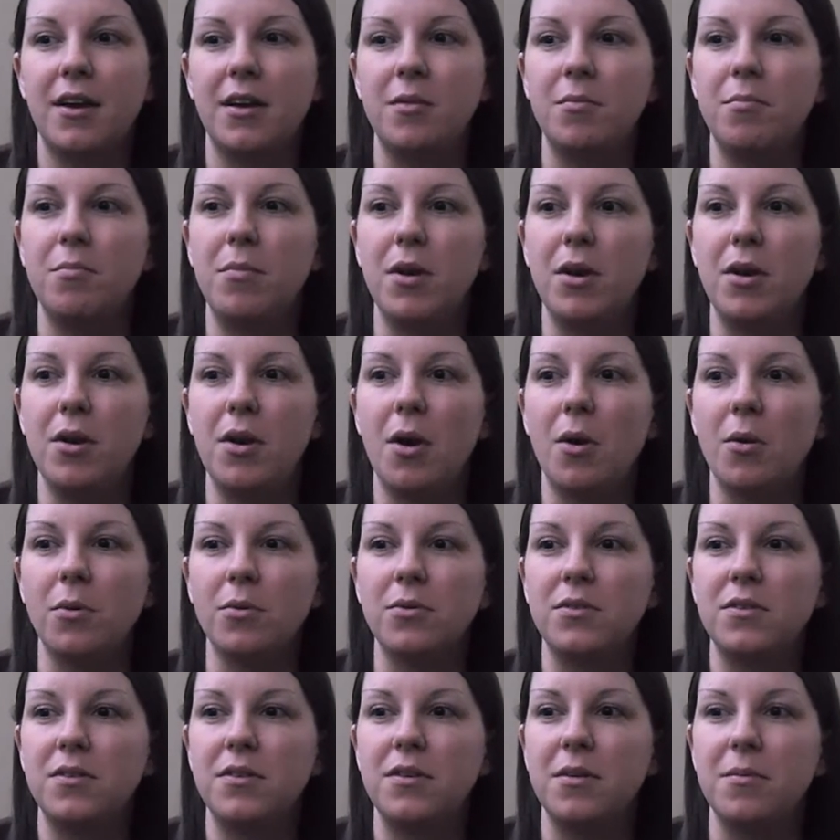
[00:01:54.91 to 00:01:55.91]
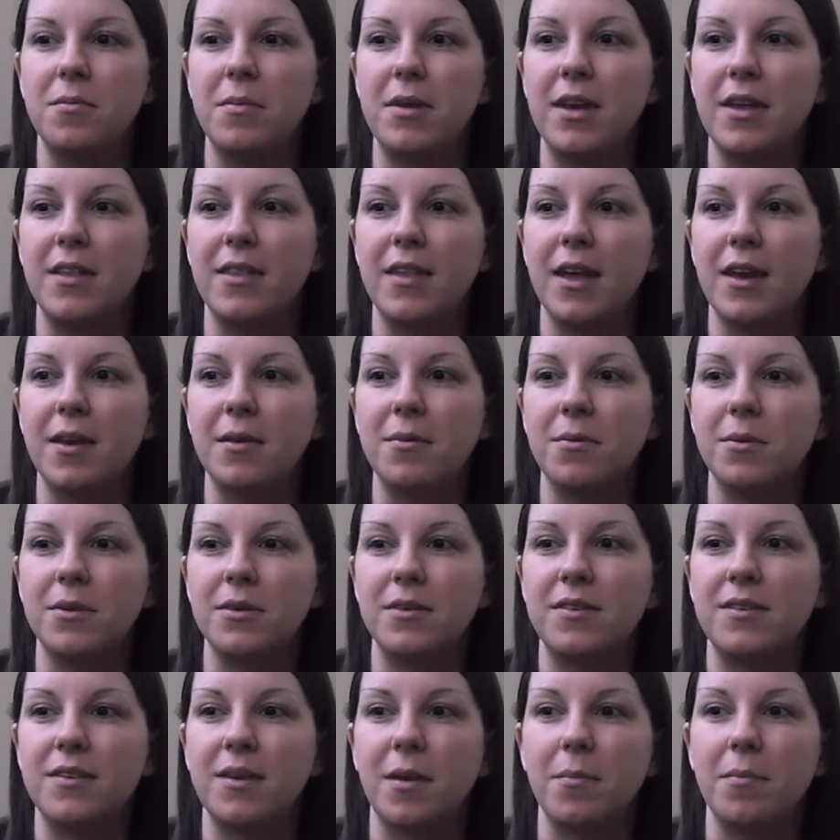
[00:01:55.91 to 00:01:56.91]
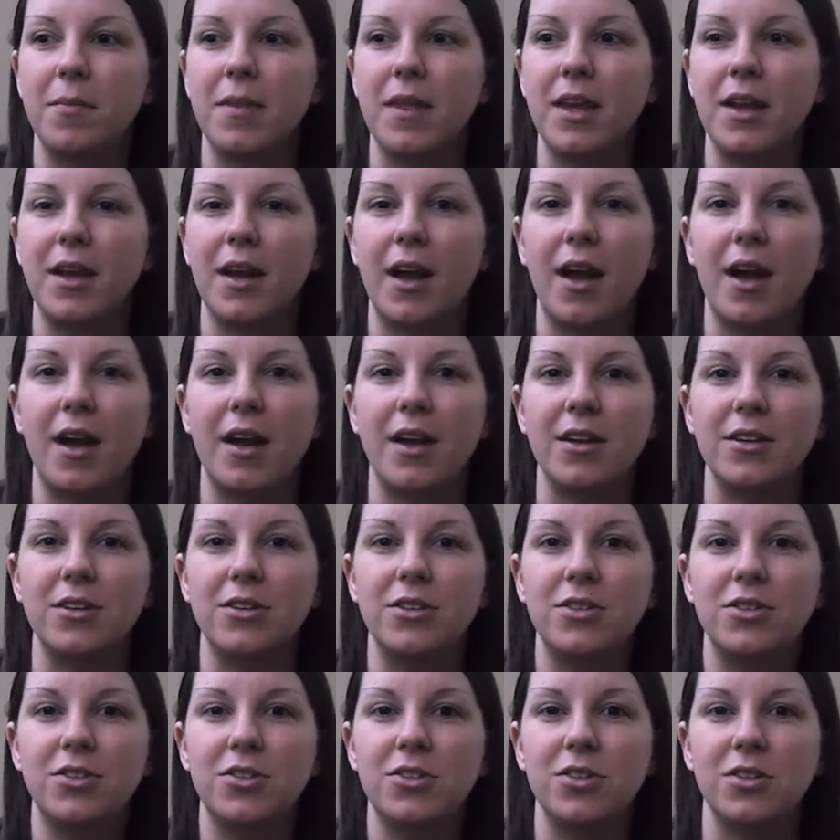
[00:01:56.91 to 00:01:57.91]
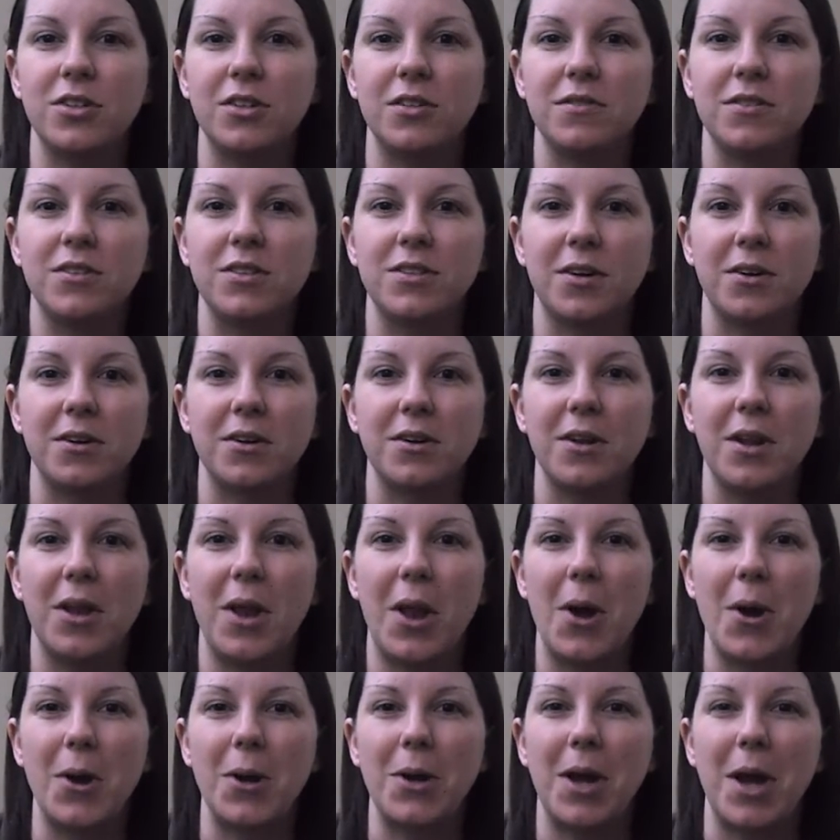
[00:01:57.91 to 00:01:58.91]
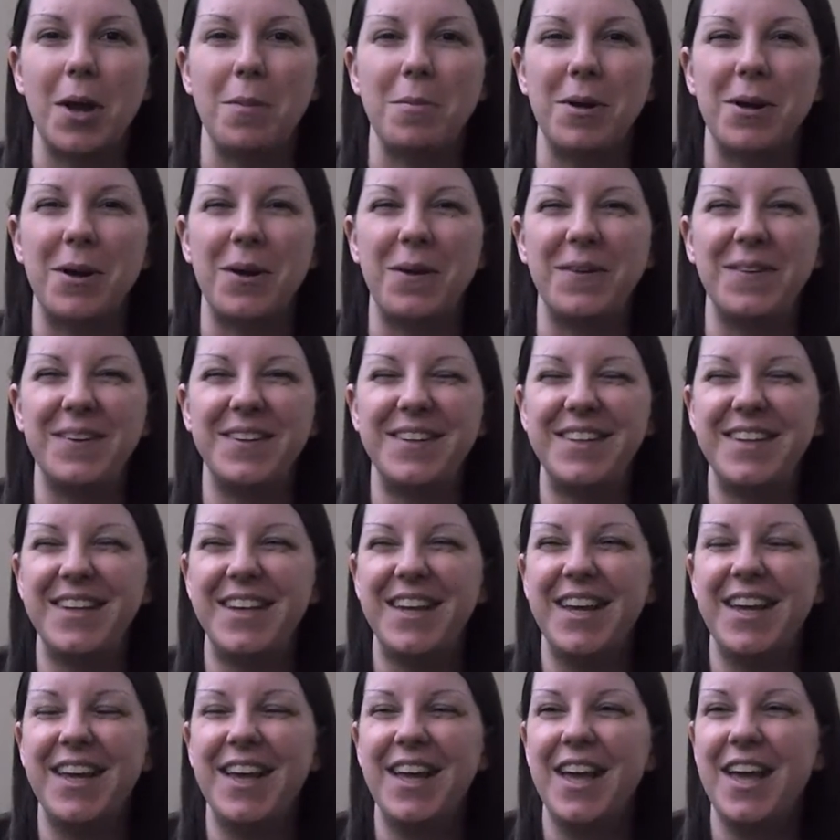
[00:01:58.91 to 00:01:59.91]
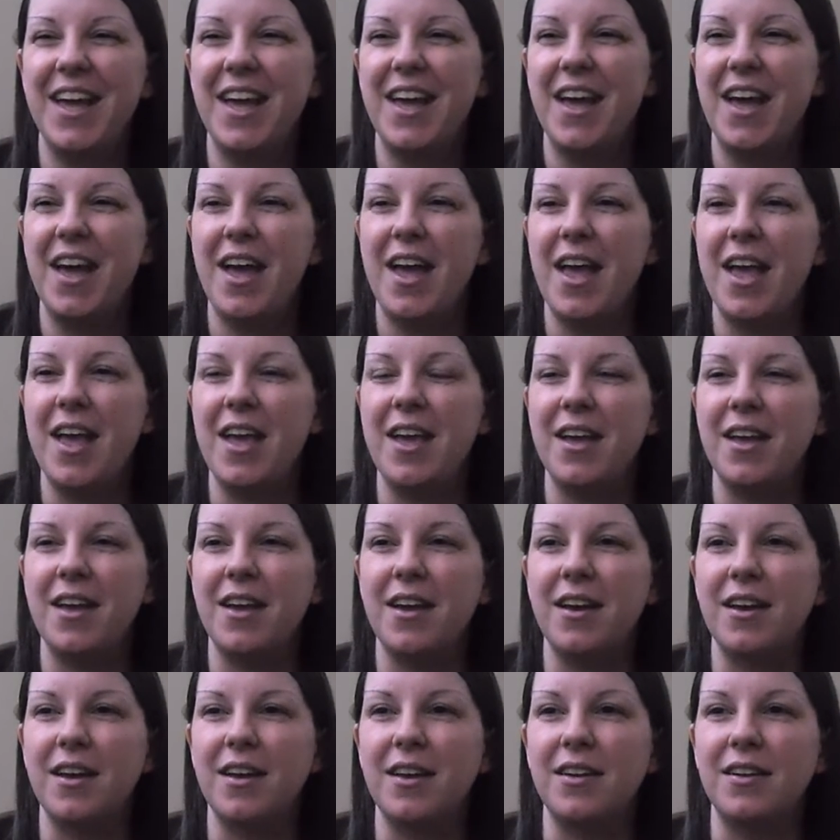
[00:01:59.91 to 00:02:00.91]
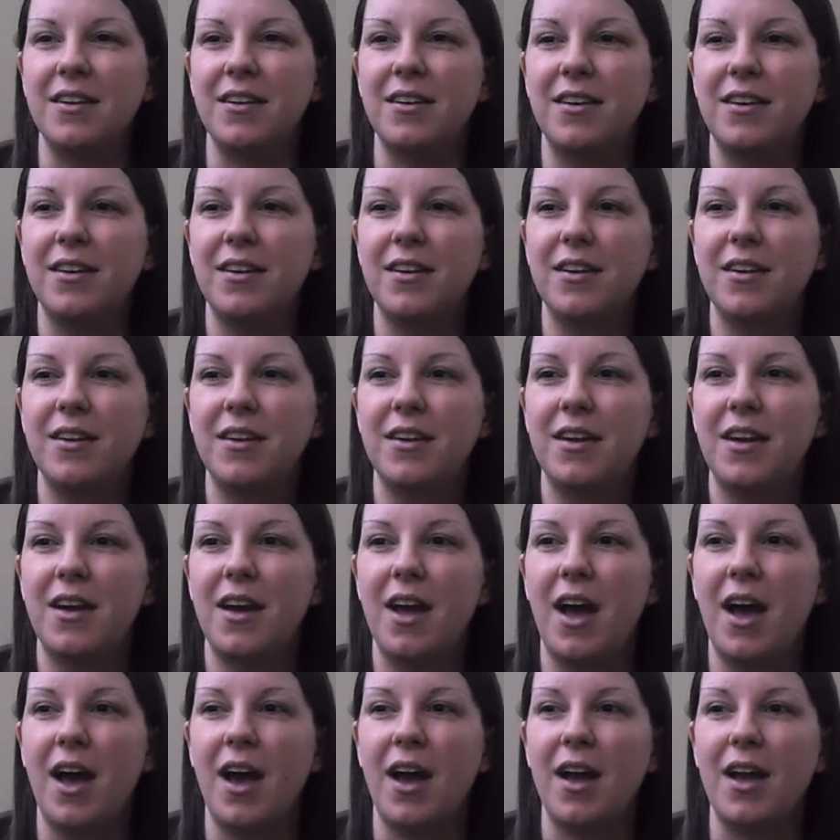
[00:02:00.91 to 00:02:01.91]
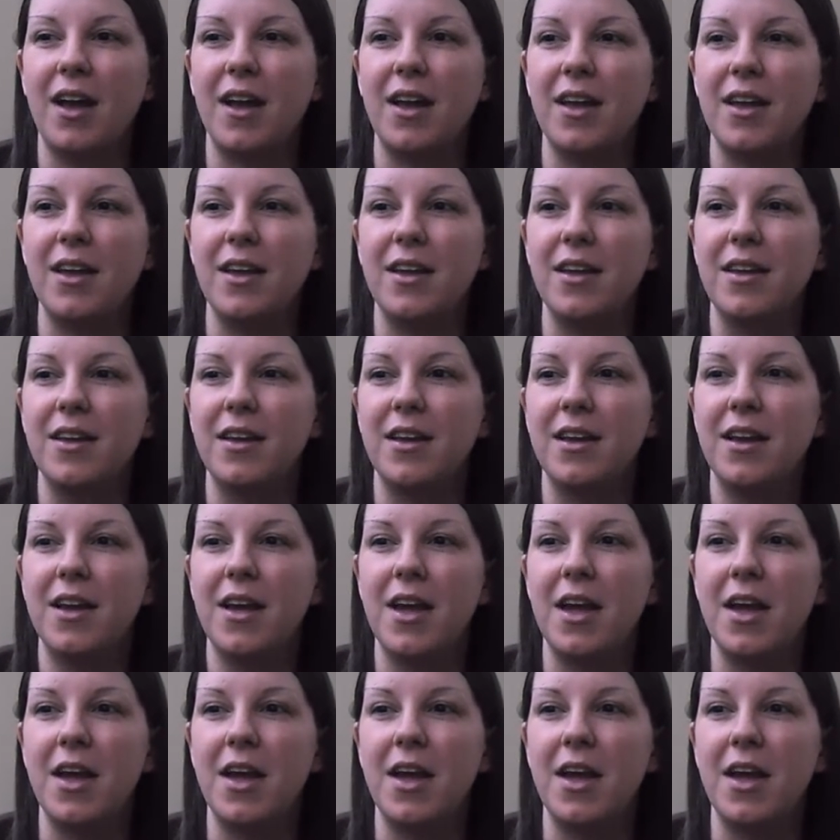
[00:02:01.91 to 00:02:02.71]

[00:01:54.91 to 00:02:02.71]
unbeknownst to me that it was something I should have started a long time ago. And I